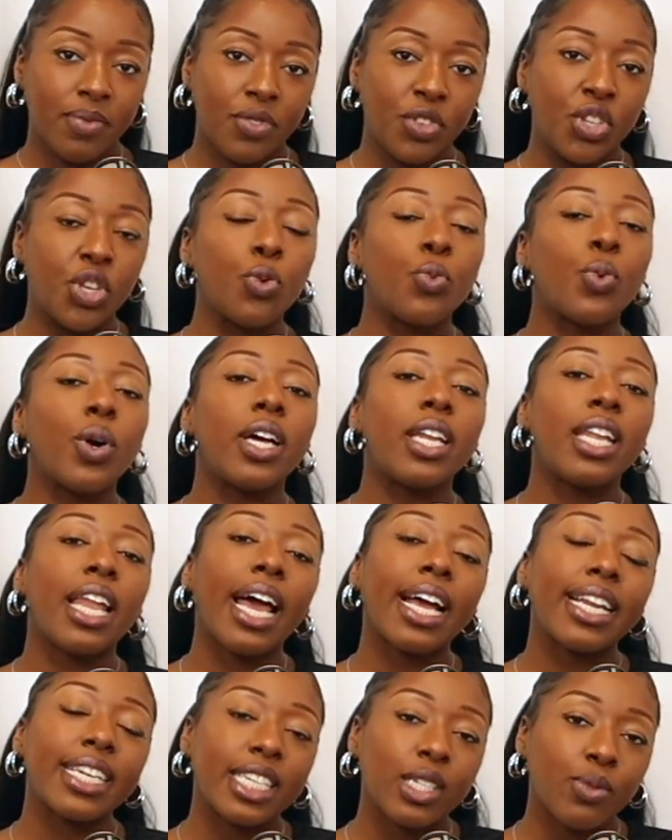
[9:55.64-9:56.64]
You weren't
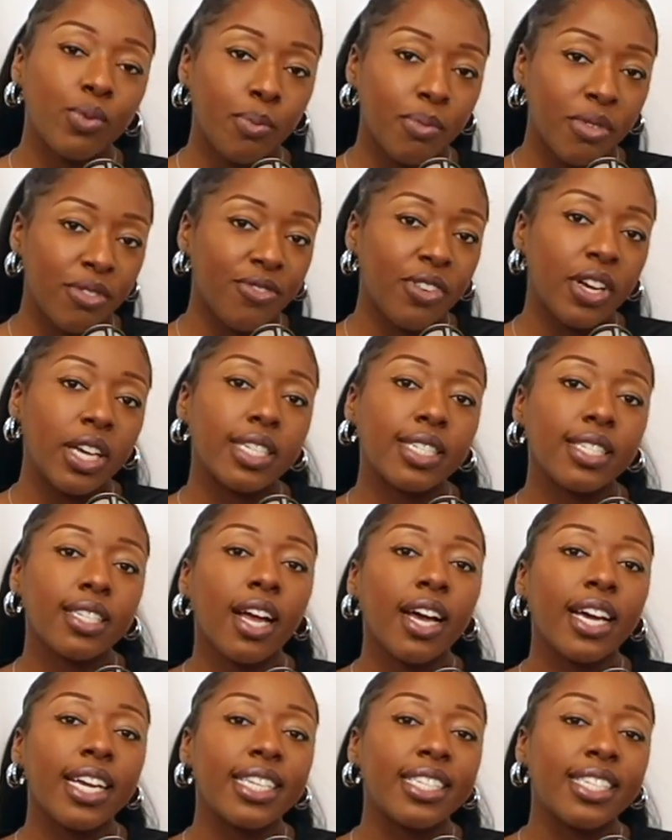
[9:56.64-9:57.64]
like this when we first
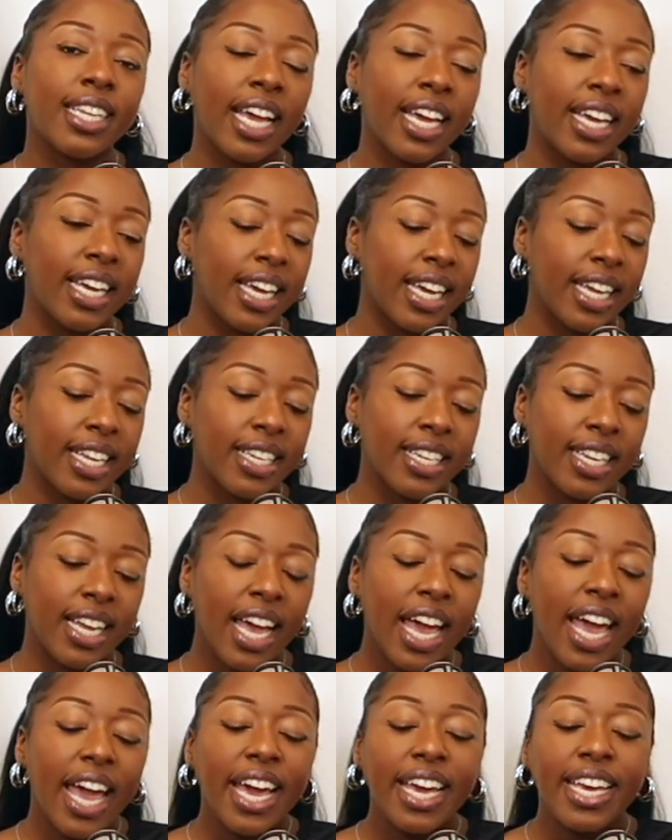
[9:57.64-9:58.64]
started dating.
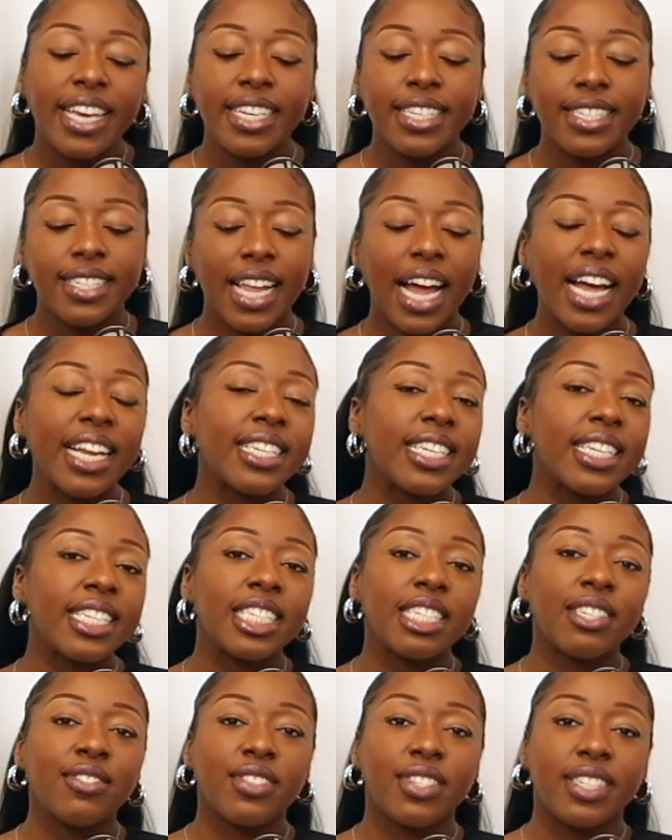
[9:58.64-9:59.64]
Your standards
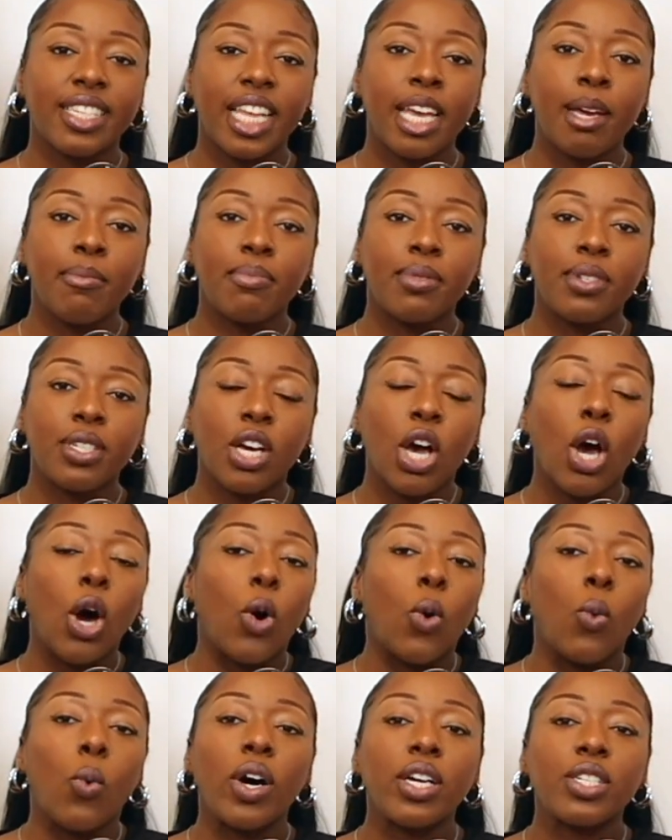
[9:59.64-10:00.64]
have slipped.
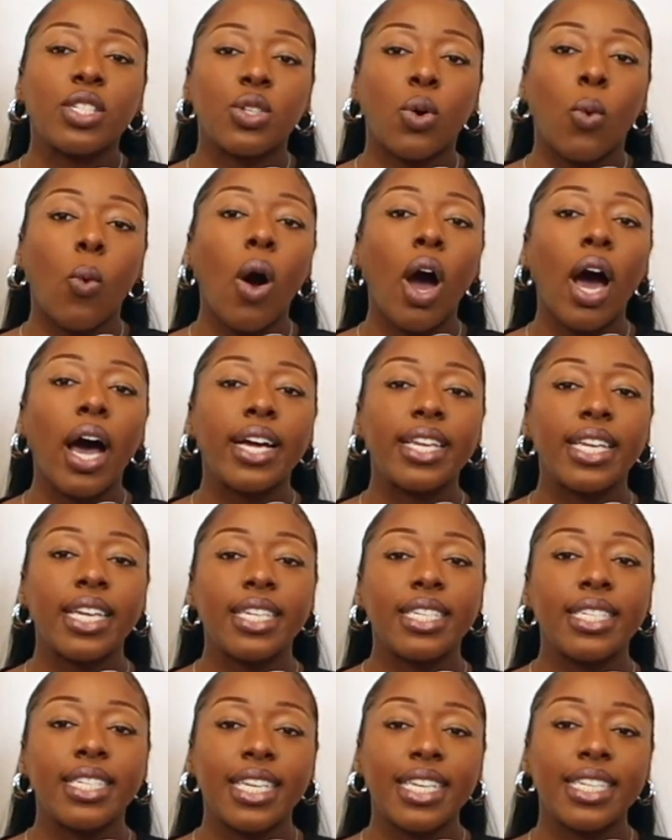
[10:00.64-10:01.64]
What's going
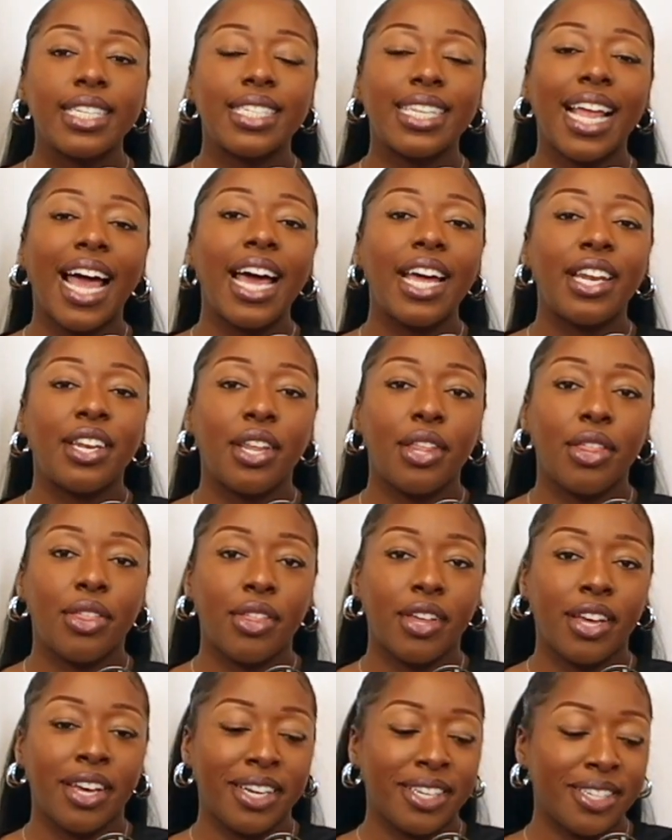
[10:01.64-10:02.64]
in, this, that, and the
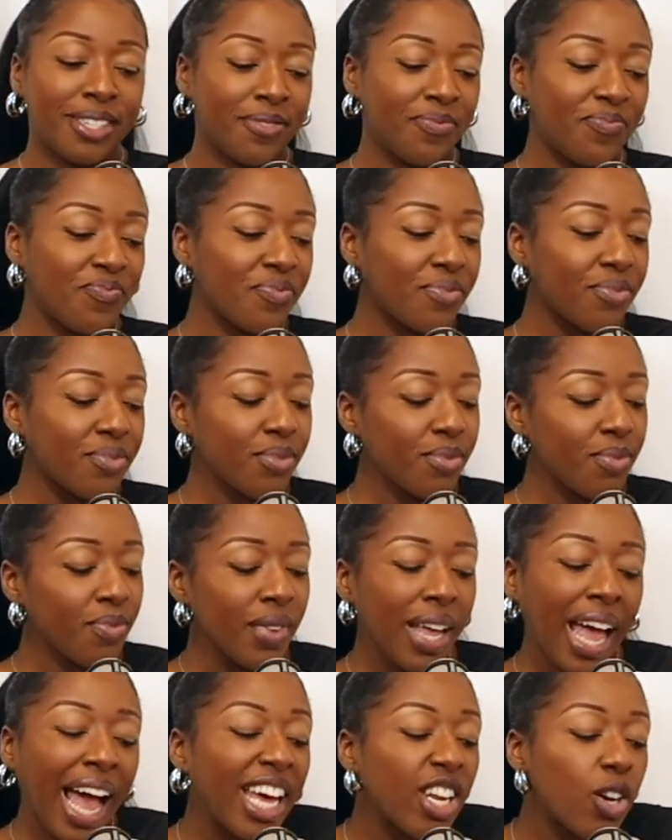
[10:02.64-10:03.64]
third.
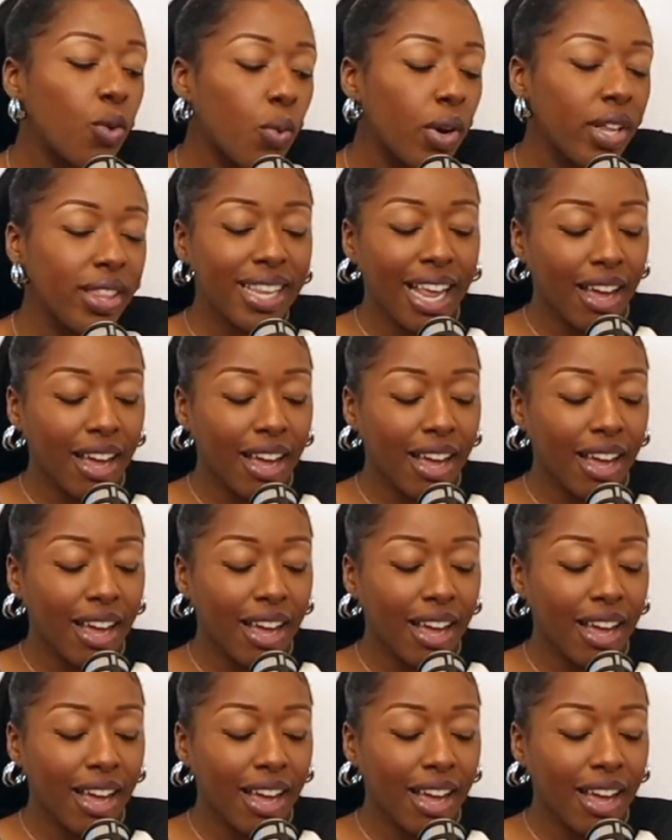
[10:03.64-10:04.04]
I don't want